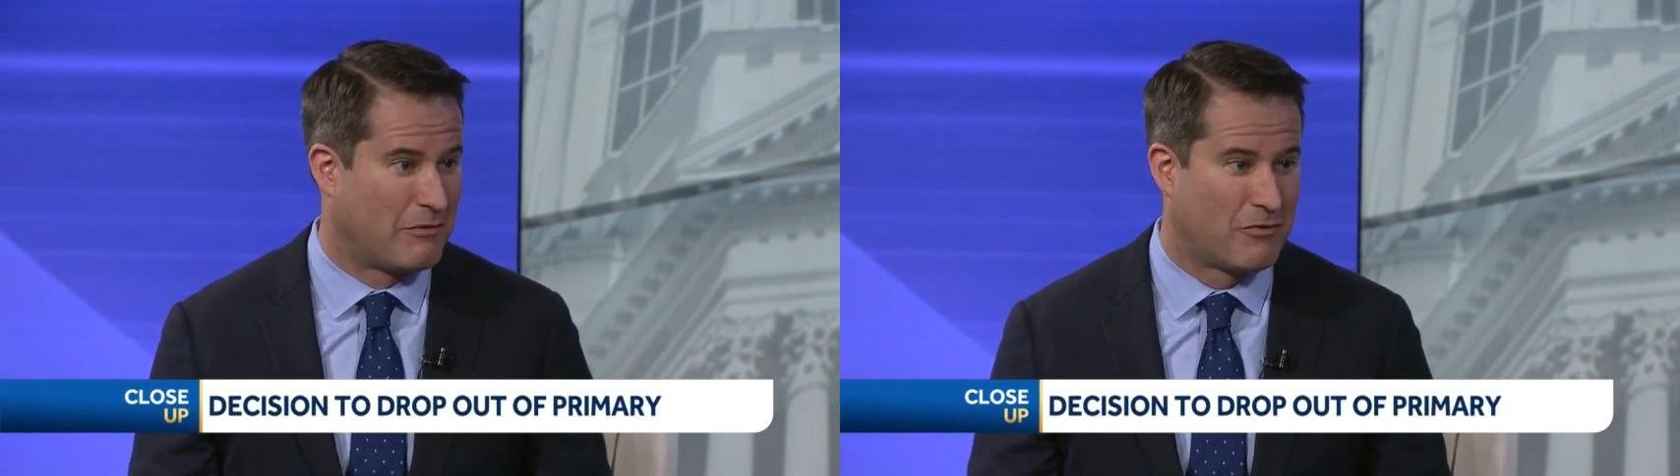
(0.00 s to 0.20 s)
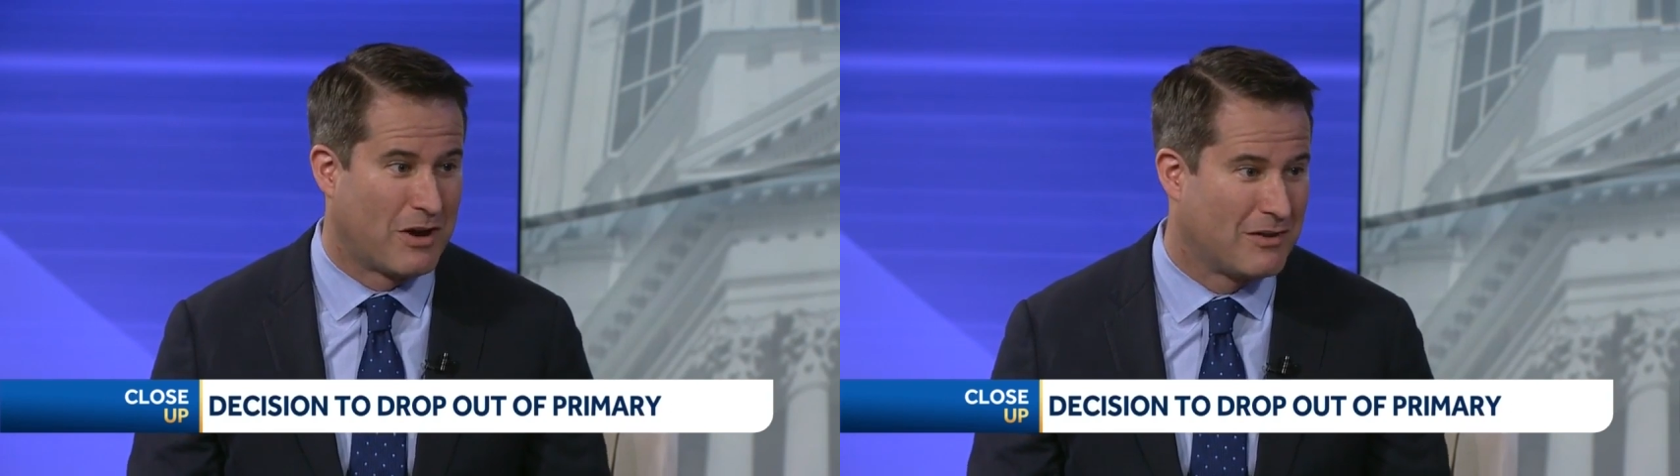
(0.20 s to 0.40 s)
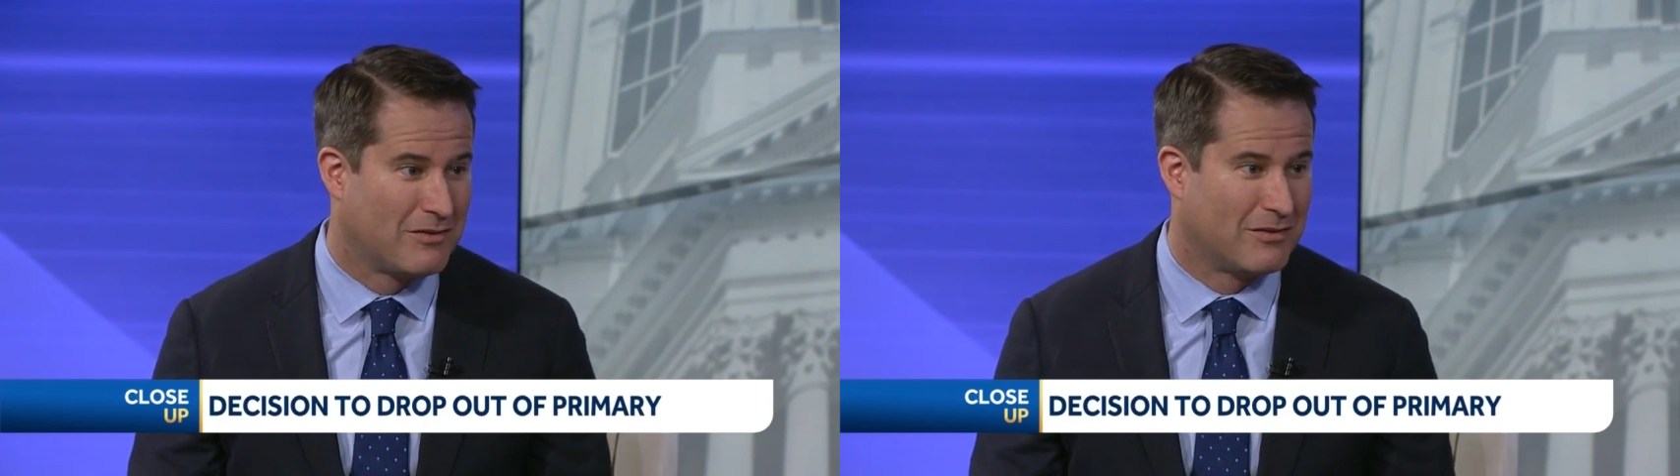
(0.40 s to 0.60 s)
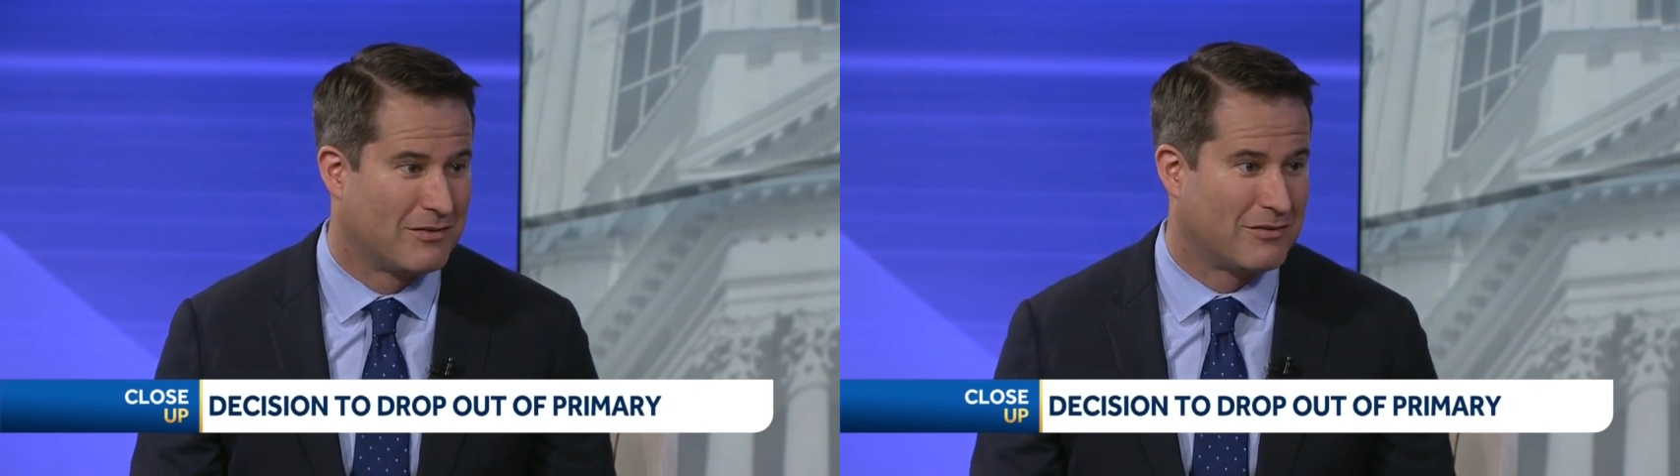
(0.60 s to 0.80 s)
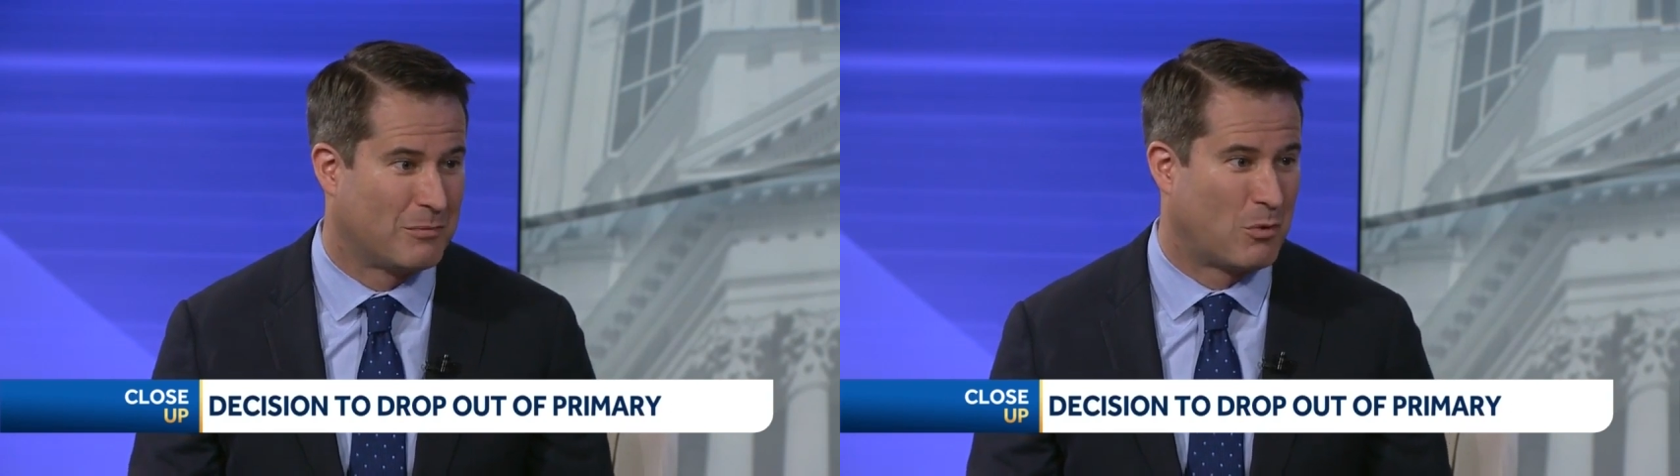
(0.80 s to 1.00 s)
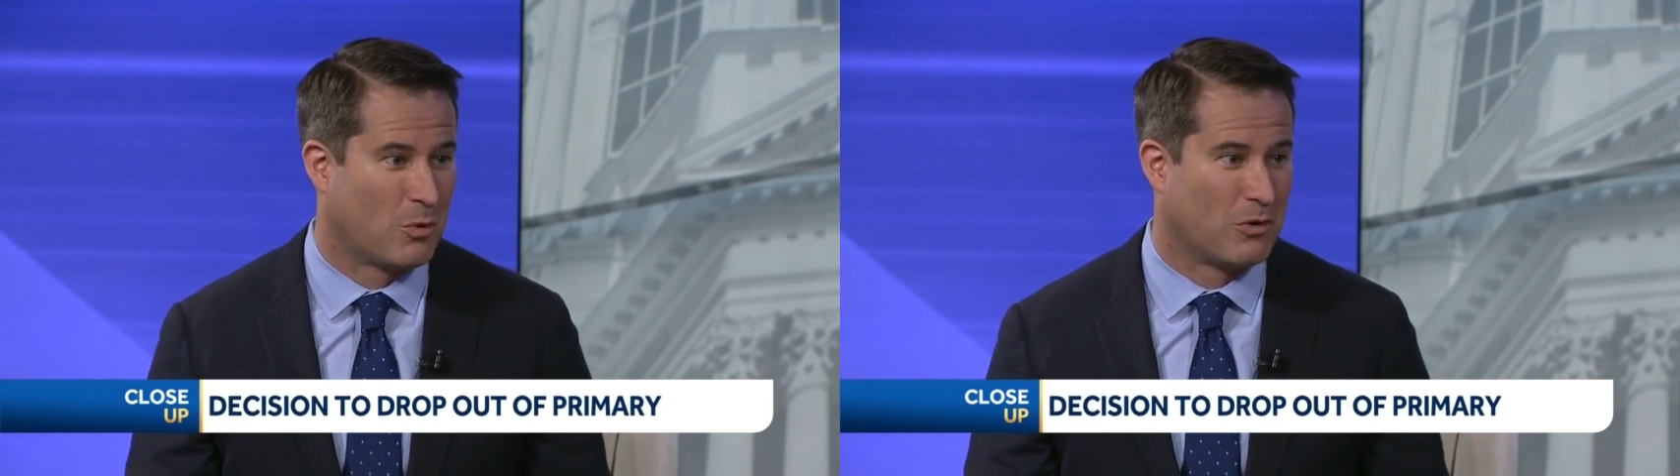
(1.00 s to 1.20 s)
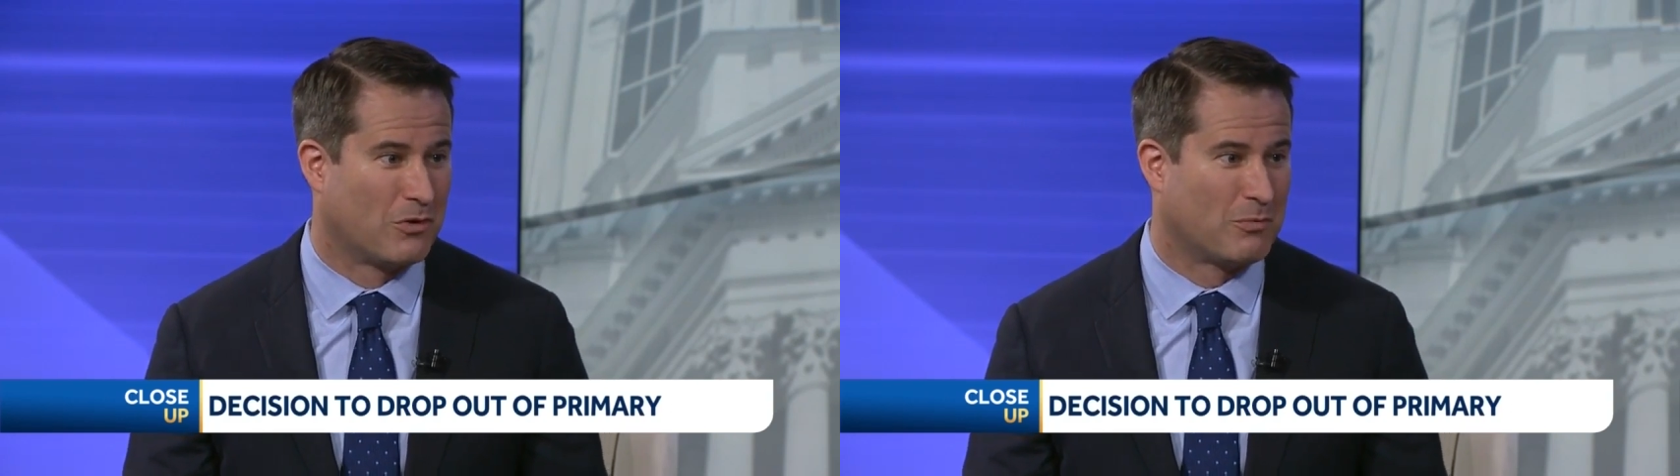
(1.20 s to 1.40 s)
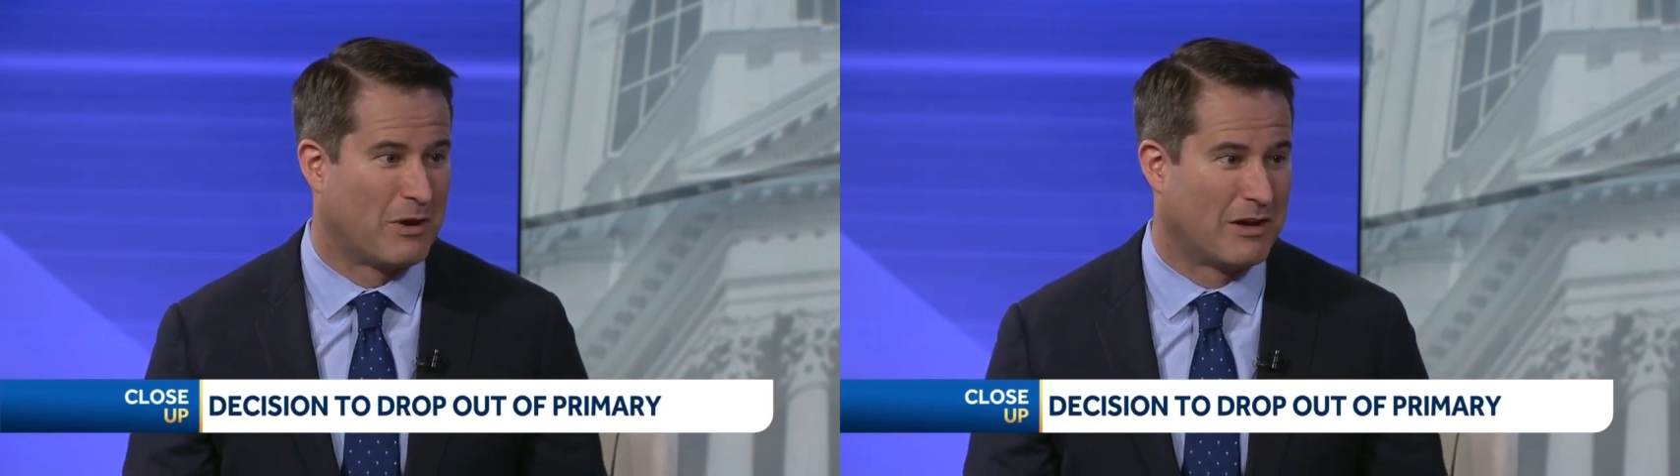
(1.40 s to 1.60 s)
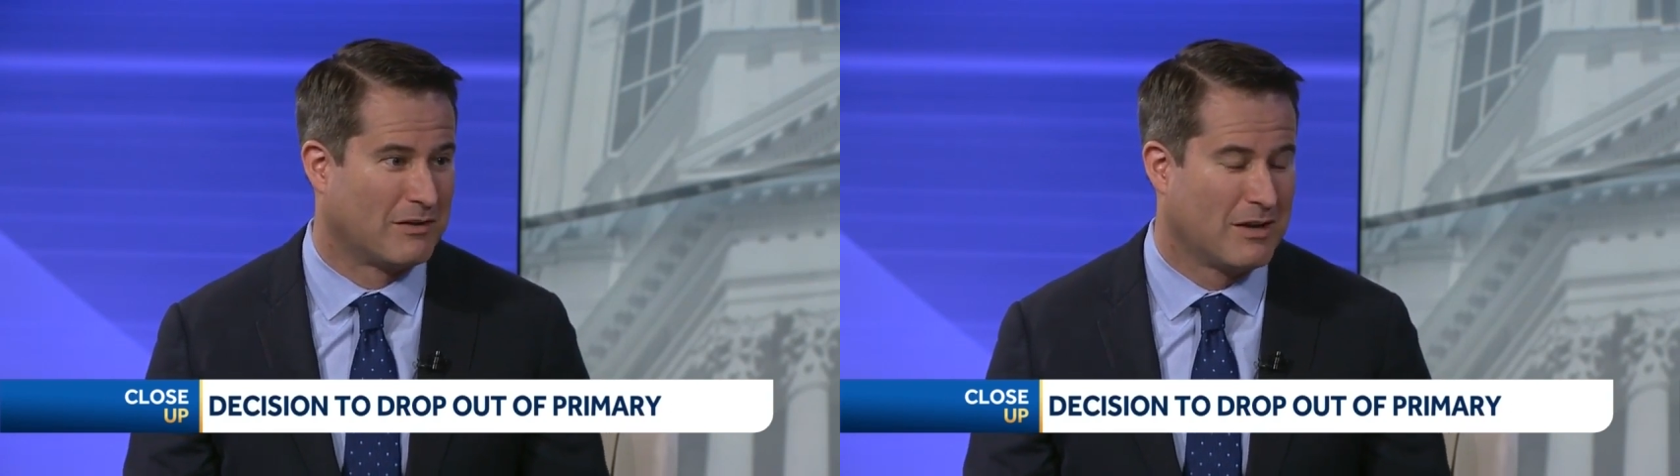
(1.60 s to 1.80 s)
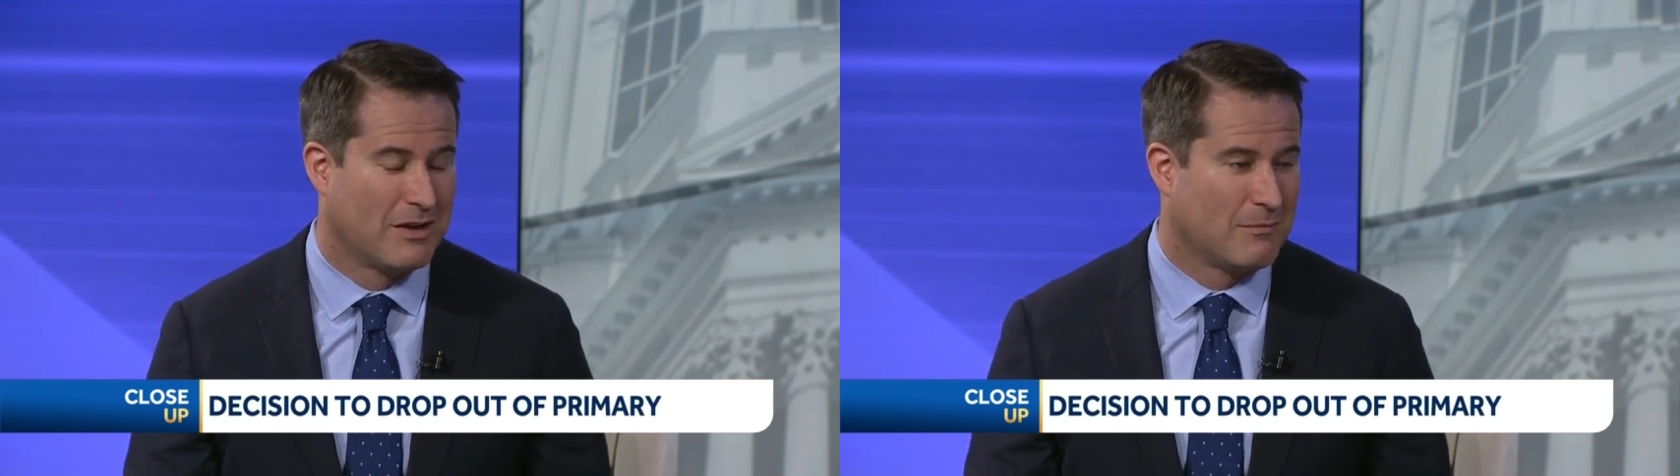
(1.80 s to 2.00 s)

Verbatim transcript: friends and supporters, my